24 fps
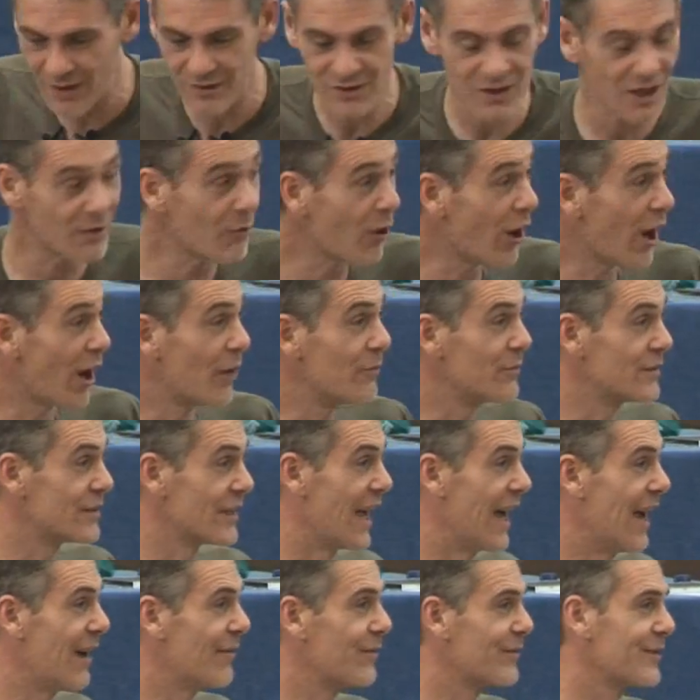So I opens it
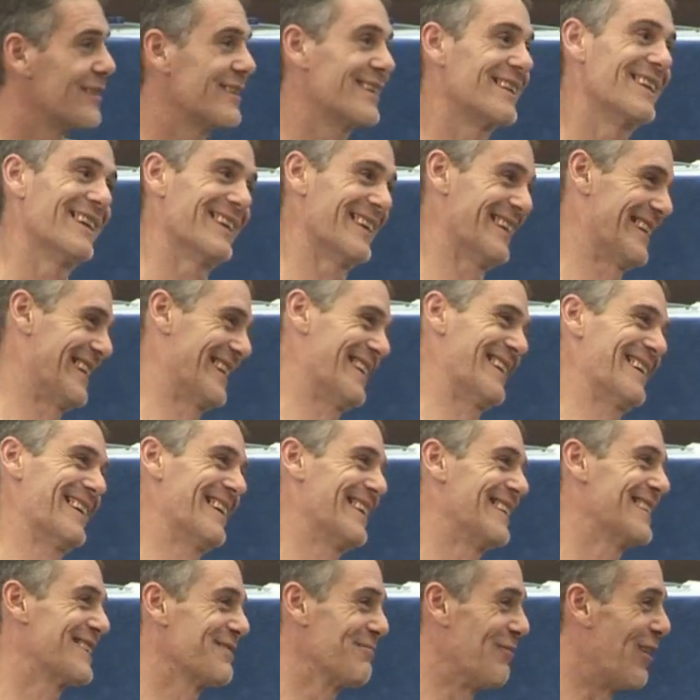up,
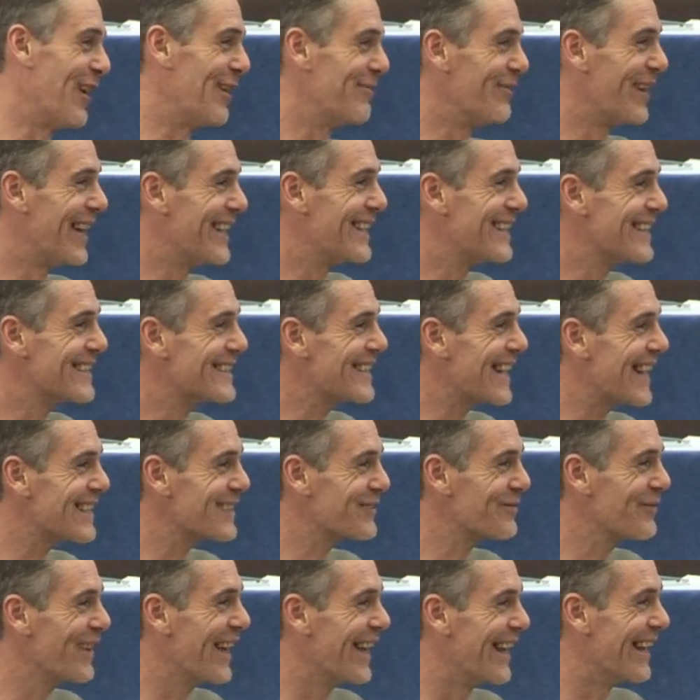it's my mate the
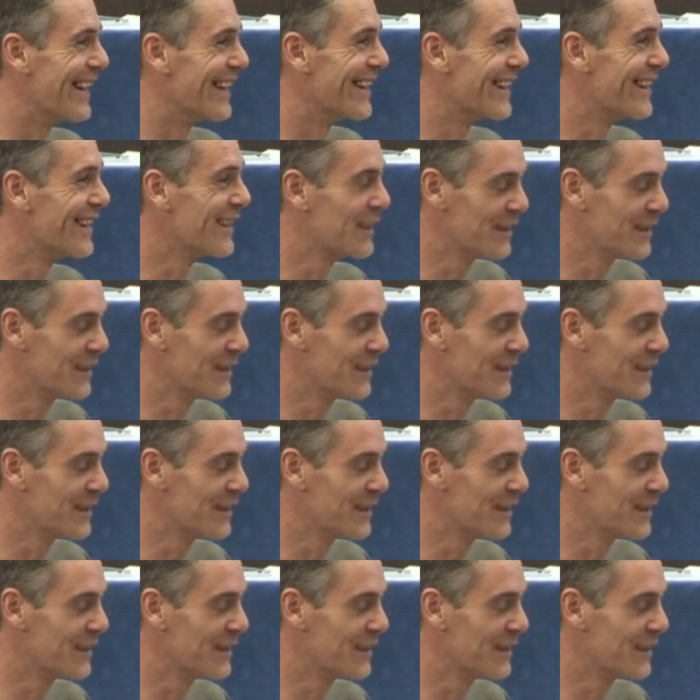taxman.